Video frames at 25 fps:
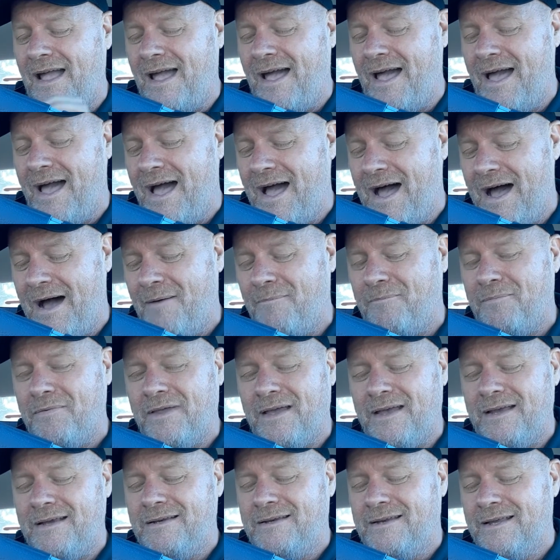app,
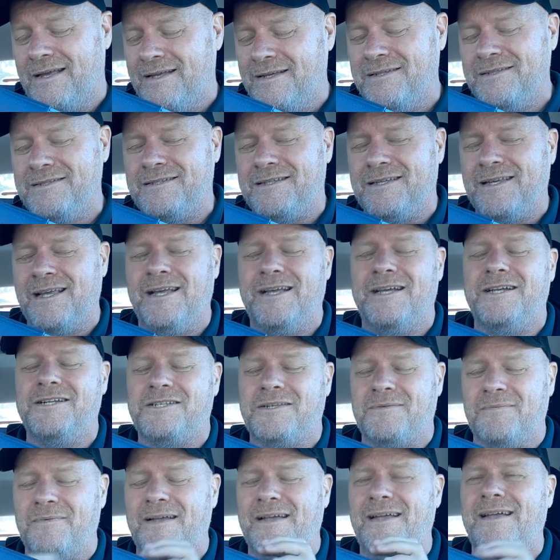they didn't
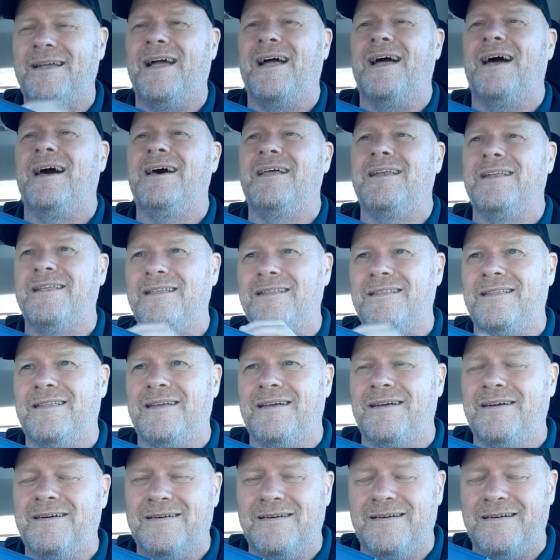teach me how to
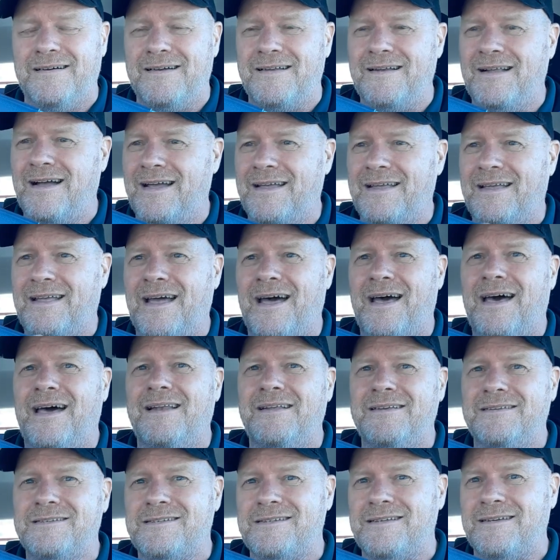do it. I
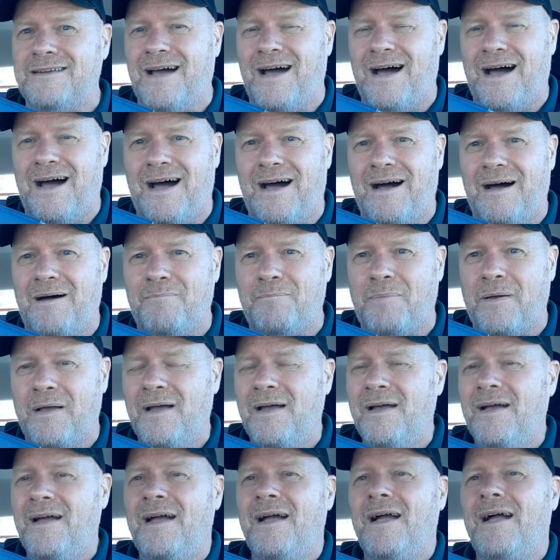gotta stop
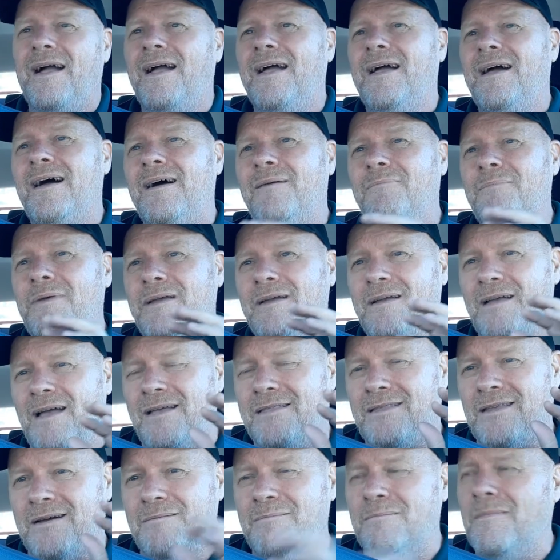at
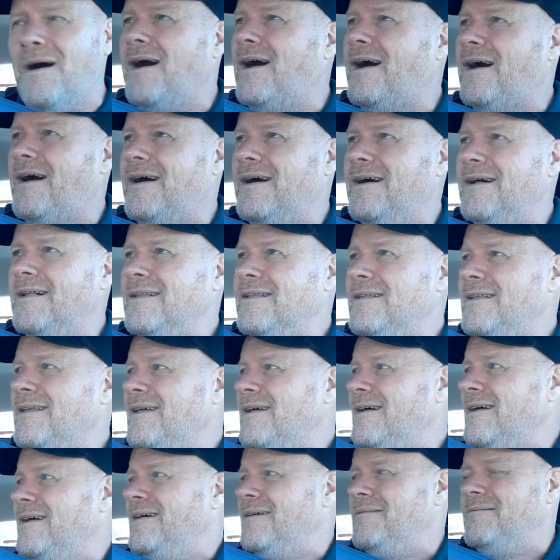the mall
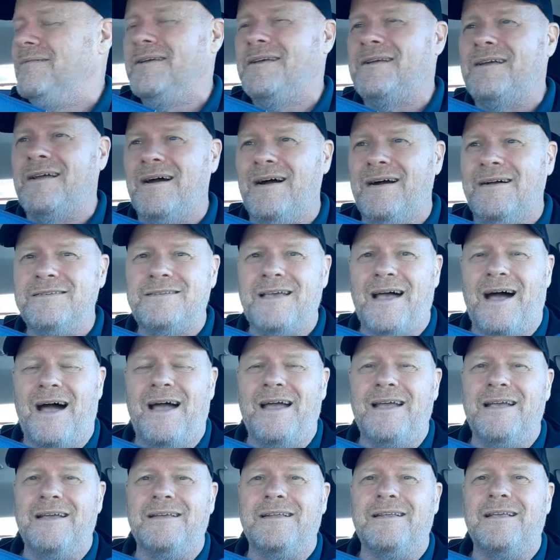because
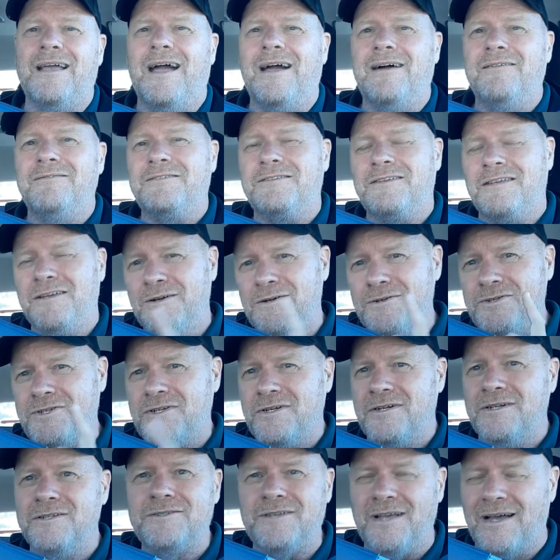I have 2
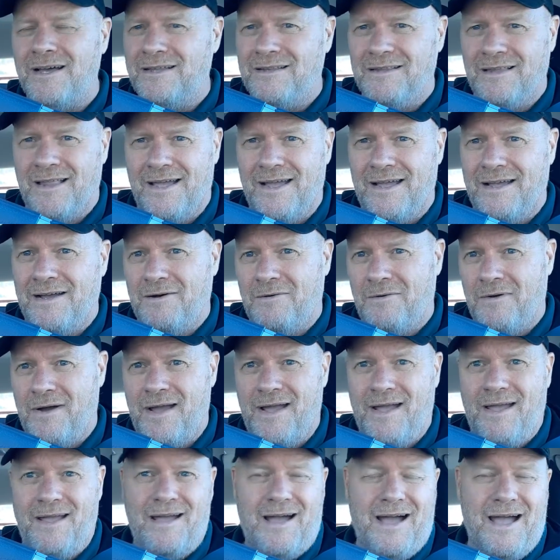shirts on
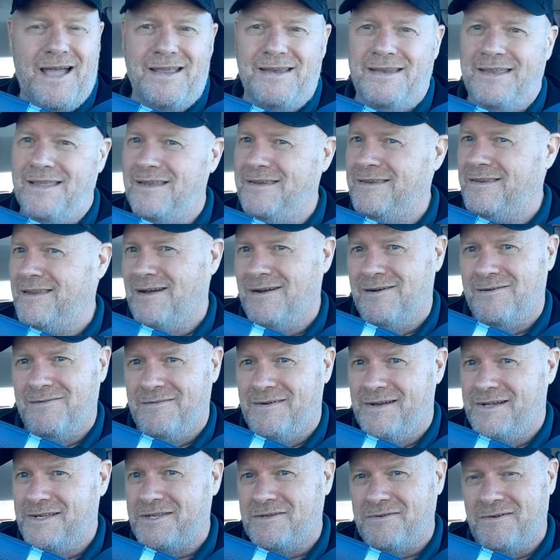layaway. I didn't know
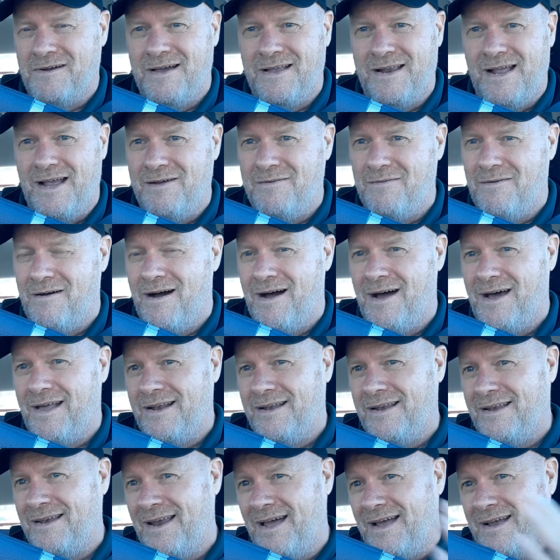which one I
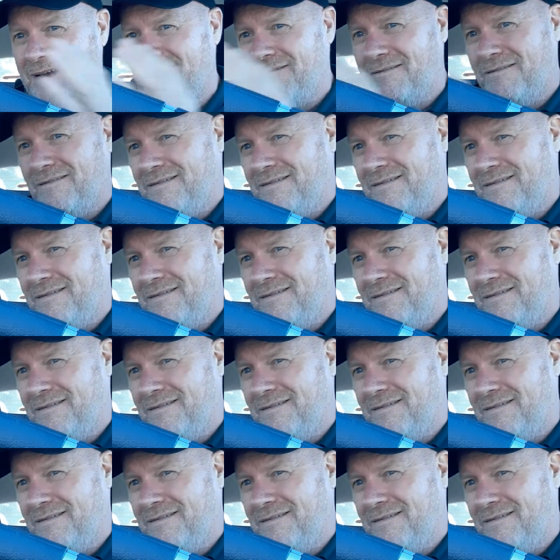wanted. I